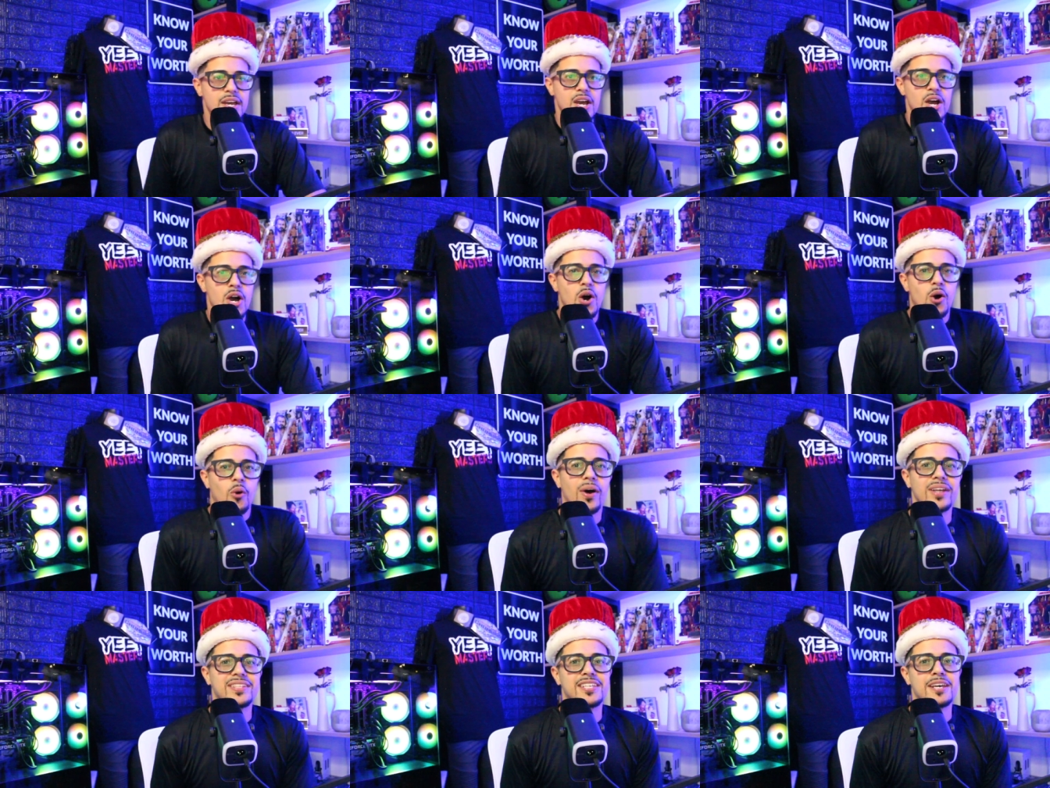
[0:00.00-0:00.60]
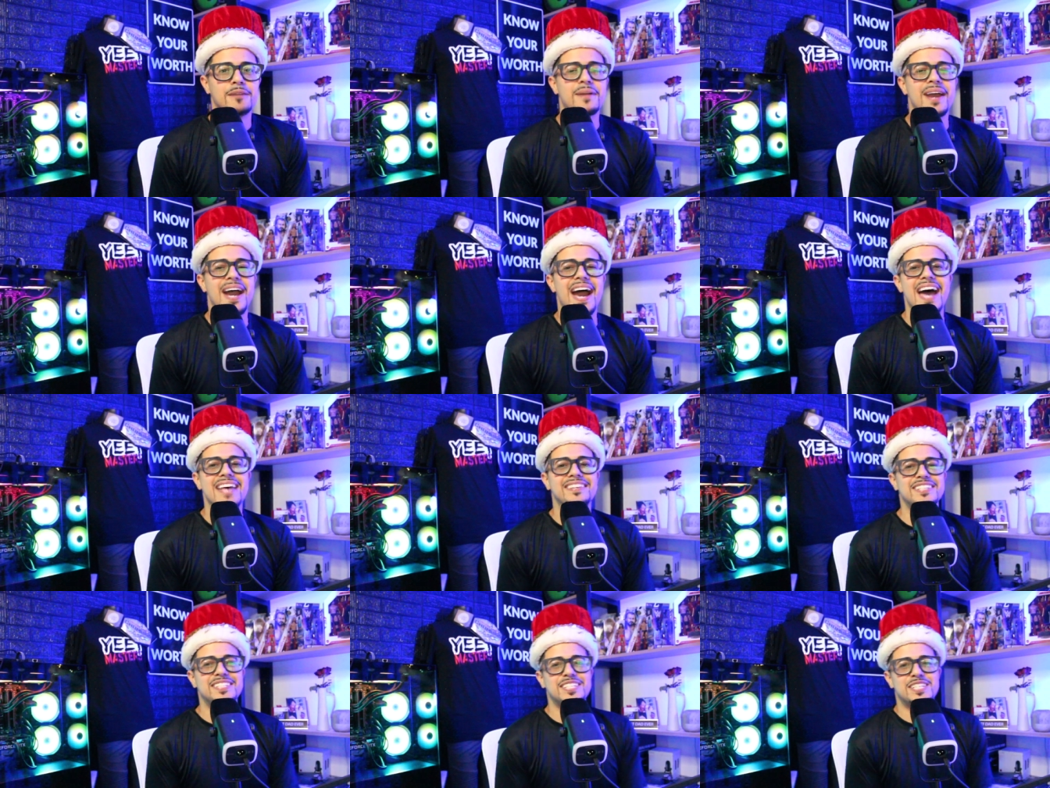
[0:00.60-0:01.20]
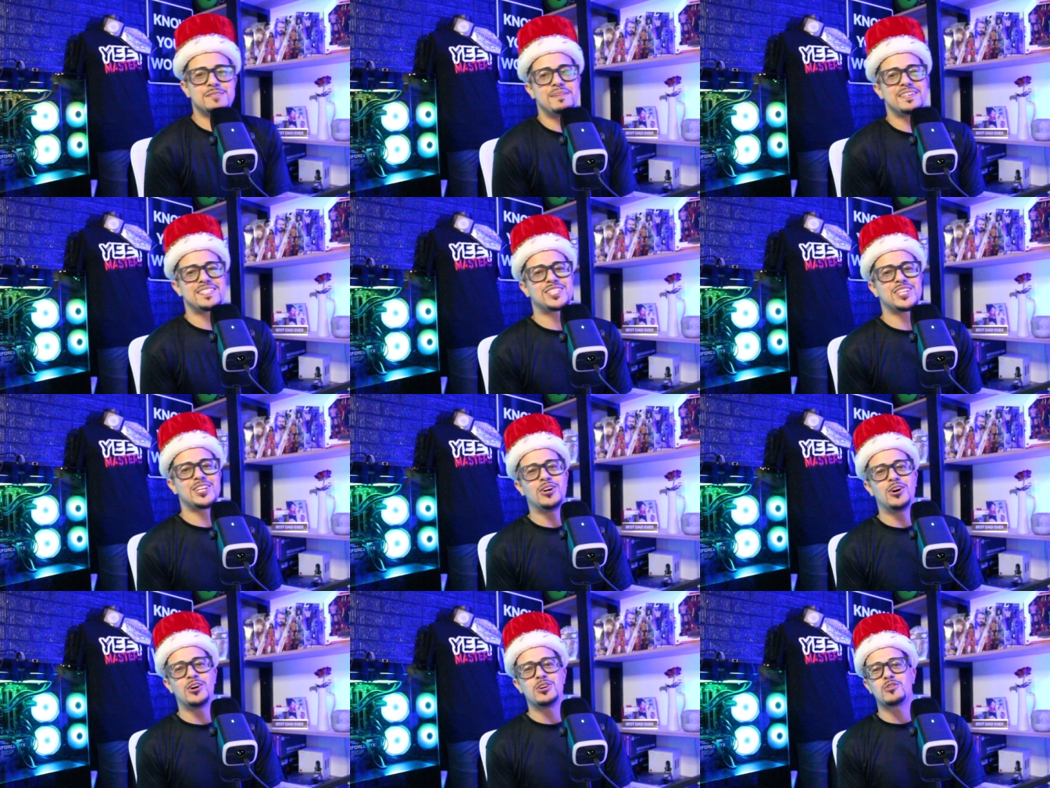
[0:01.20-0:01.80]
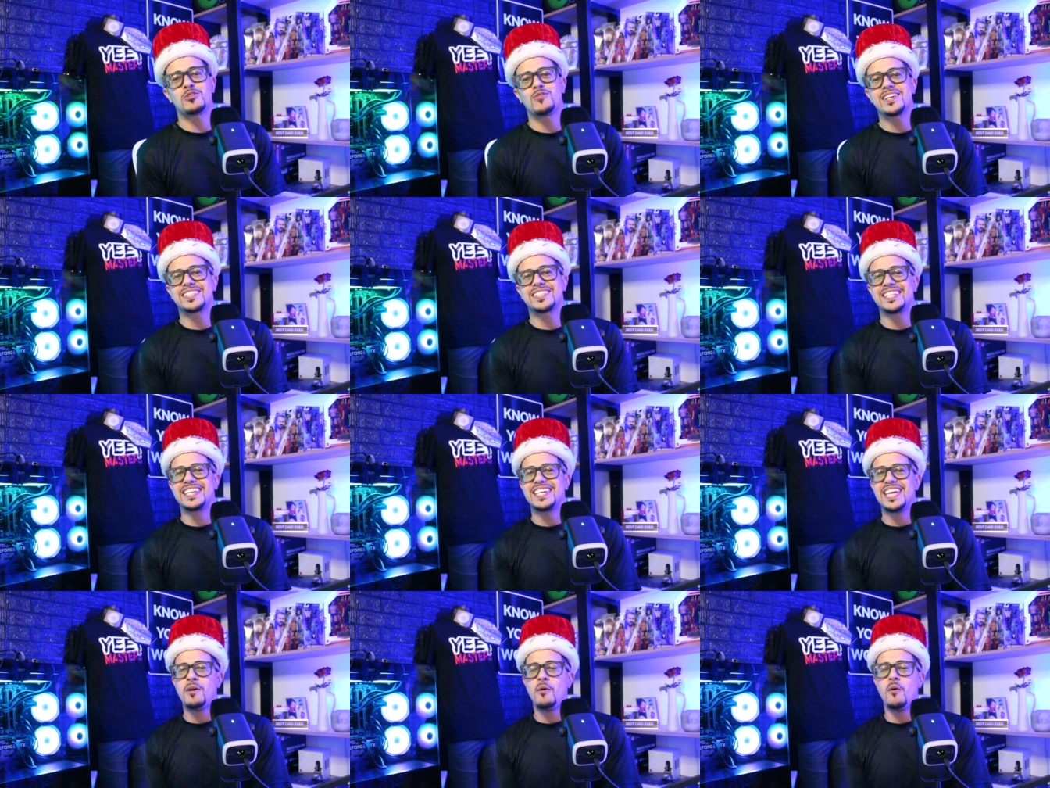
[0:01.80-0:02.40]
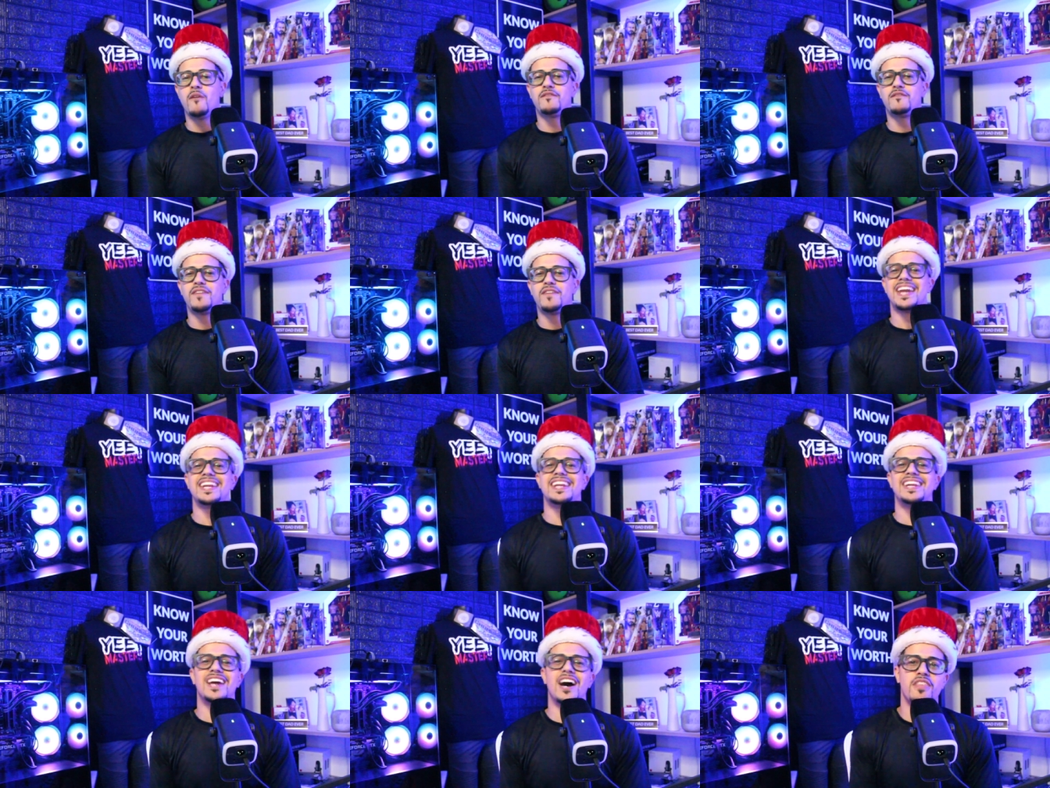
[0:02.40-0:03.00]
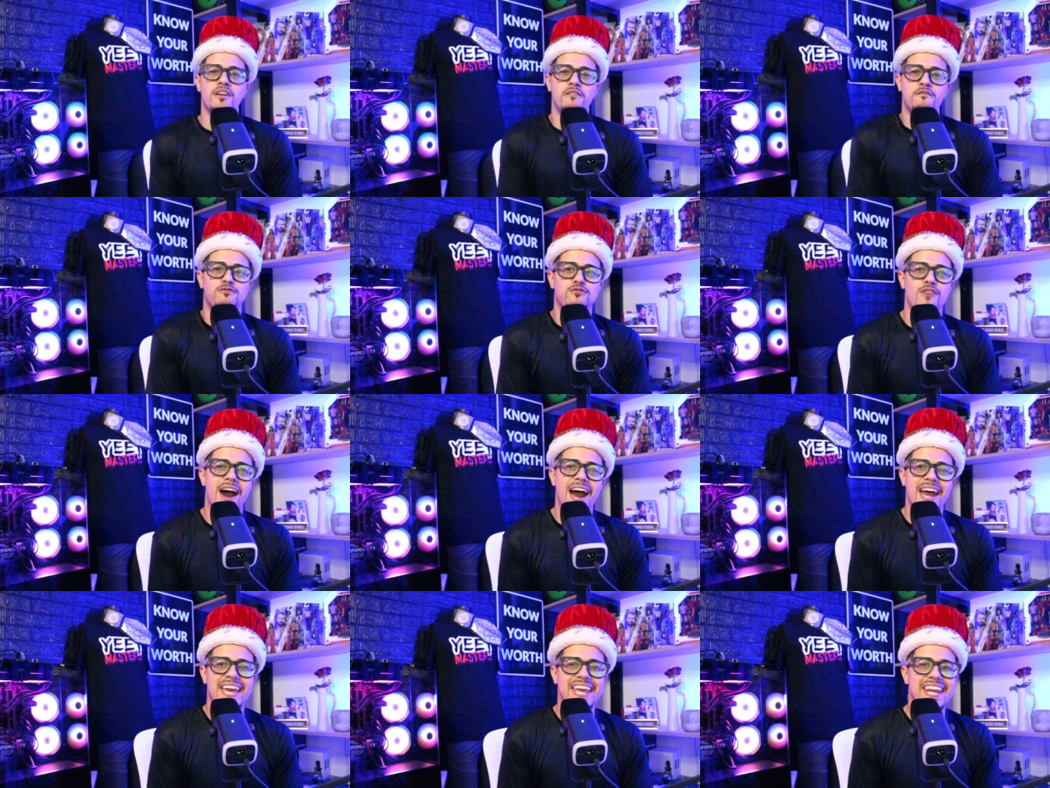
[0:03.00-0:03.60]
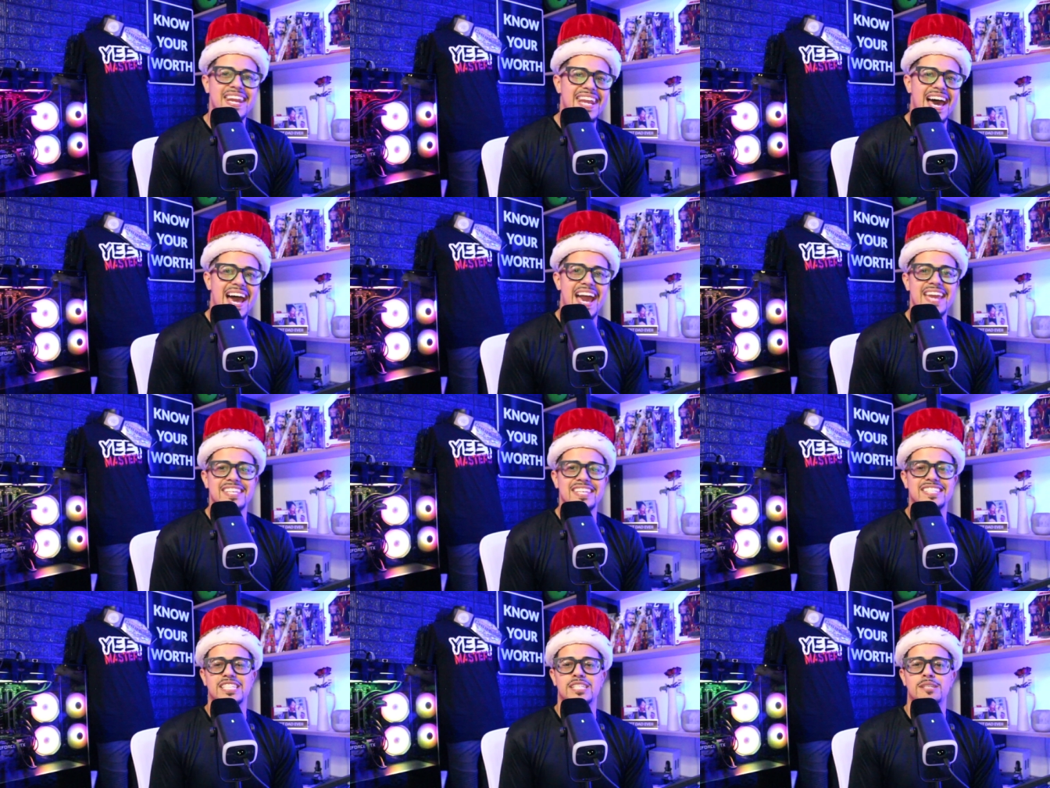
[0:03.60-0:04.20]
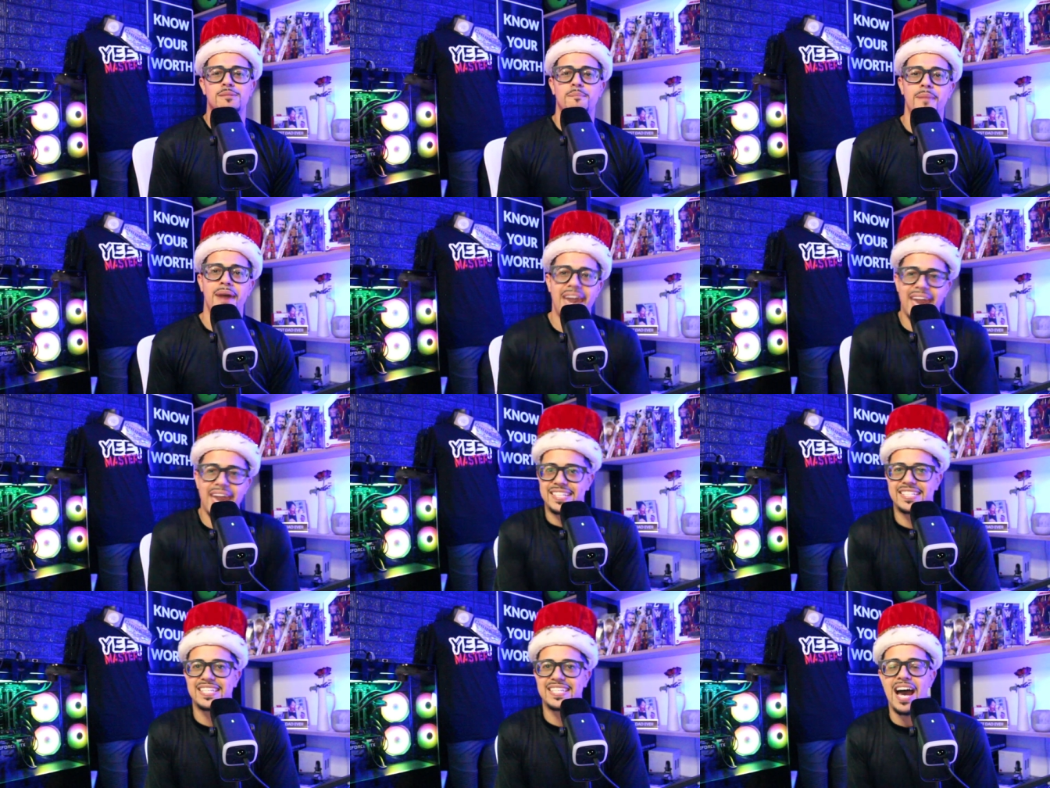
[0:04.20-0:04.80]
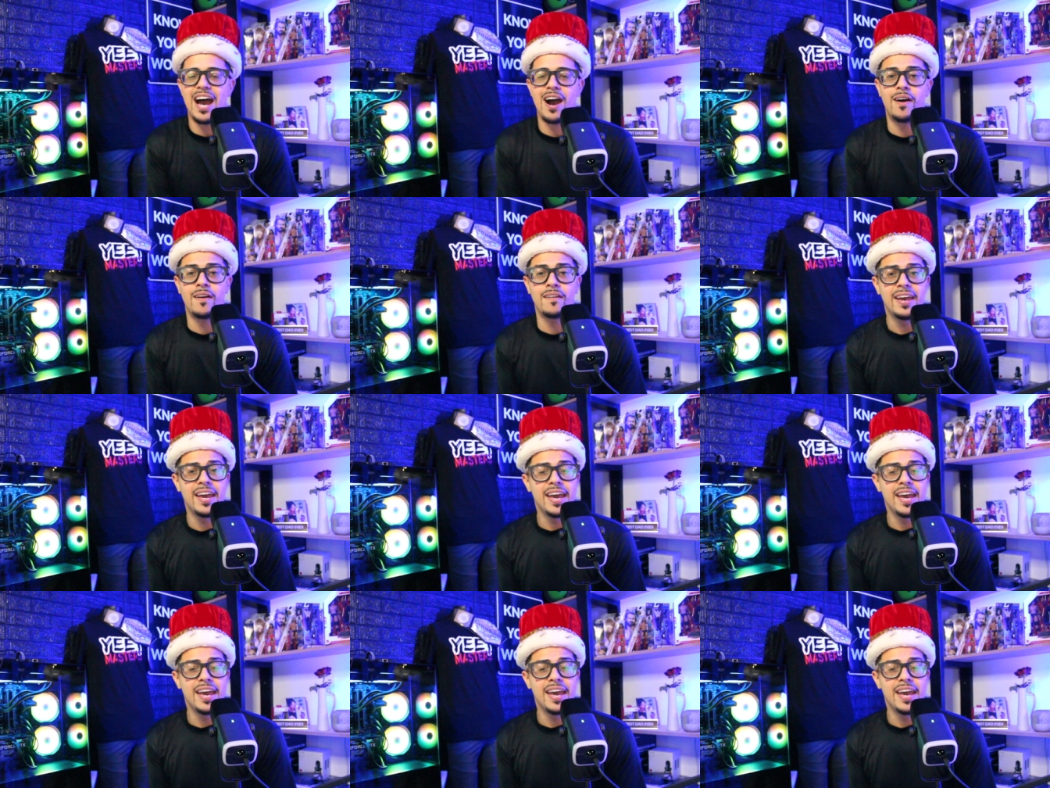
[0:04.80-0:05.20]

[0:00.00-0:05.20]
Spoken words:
What's up, guys? This is Mr. Know Your Wrestling here with another Friday Night Smackdown.